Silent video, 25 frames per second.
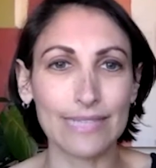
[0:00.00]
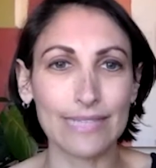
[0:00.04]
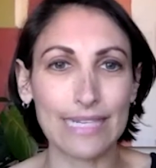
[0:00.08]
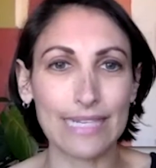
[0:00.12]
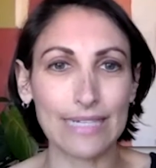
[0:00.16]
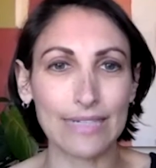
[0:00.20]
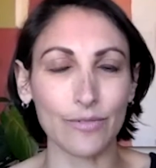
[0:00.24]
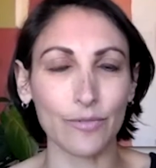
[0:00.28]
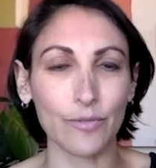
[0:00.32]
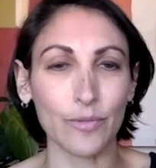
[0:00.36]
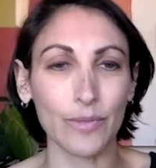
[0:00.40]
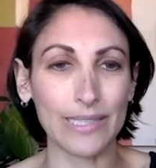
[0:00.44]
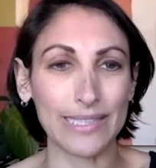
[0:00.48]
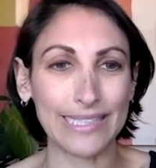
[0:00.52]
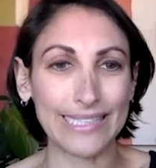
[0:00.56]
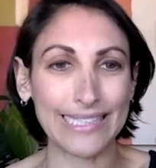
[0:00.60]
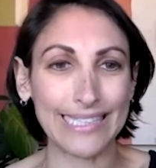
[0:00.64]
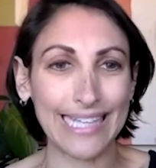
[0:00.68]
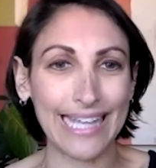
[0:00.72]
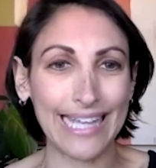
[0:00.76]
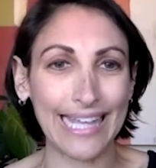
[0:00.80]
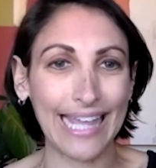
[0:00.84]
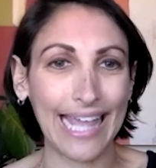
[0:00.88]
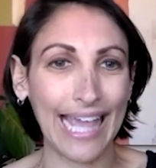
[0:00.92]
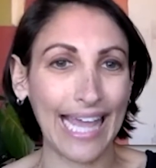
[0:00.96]
didn't
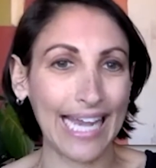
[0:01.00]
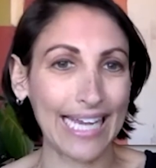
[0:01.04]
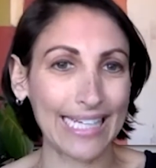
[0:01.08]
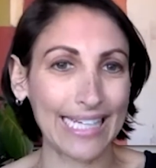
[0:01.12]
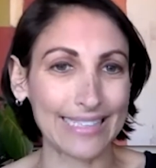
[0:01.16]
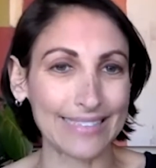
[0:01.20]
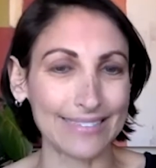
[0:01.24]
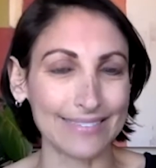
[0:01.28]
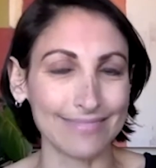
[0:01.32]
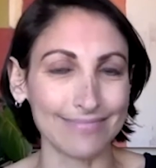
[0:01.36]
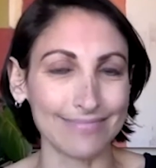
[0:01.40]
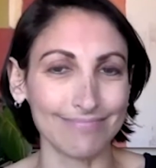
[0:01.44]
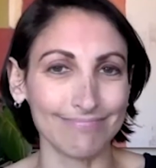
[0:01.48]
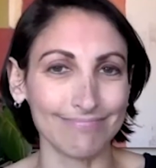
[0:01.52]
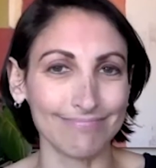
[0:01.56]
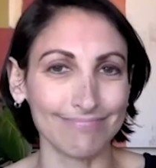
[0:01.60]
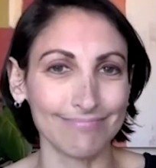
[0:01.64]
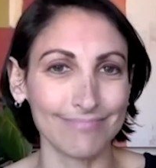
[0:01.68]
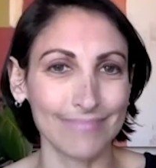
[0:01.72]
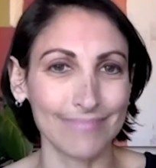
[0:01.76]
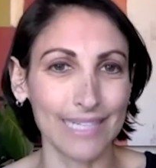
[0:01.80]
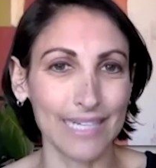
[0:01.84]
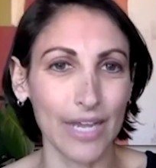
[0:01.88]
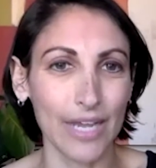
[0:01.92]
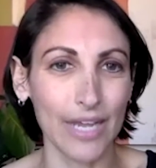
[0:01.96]
really get it.
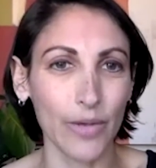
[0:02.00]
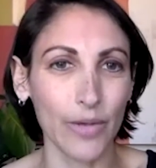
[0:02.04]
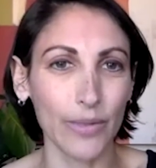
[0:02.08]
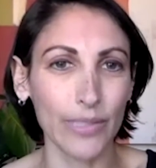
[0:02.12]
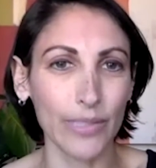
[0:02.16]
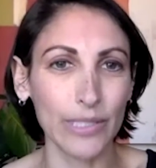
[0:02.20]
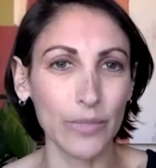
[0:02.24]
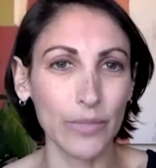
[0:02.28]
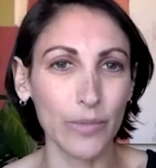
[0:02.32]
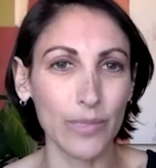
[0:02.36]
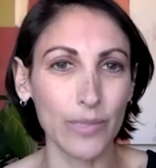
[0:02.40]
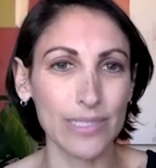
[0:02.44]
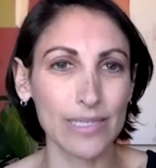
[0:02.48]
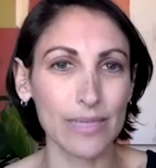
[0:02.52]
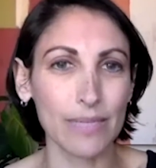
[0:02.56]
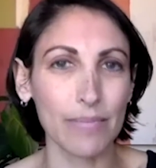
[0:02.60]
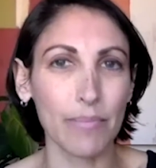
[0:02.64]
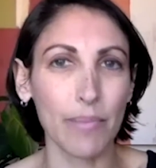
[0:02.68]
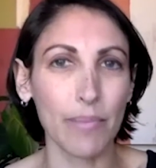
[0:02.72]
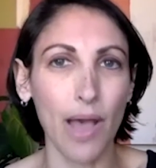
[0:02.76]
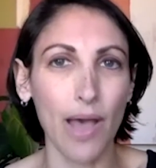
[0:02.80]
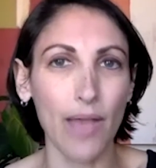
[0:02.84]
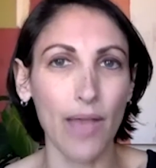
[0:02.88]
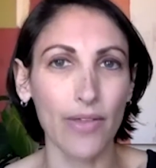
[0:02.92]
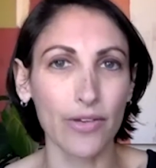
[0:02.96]
He
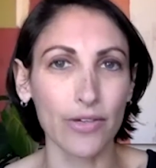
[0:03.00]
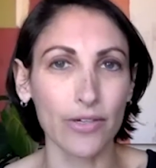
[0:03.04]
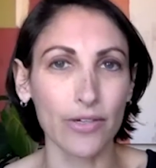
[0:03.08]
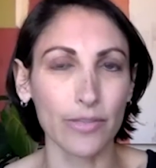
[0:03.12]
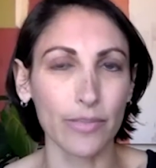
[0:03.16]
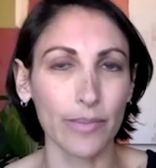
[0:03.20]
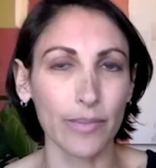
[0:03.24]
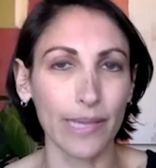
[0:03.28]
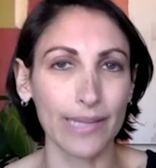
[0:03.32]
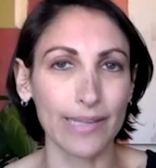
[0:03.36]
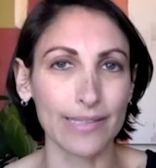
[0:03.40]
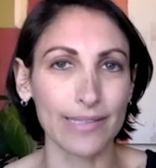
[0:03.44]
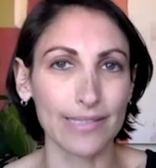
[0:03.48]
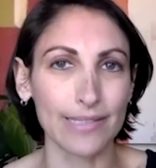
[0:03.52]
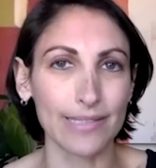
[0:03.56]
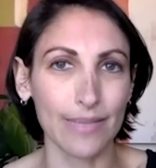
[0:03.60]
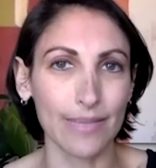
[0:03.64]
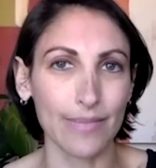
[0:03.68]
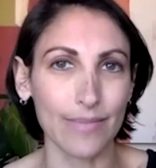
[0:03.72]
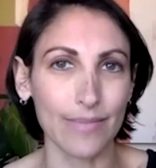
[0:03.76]
wasn't bothered by the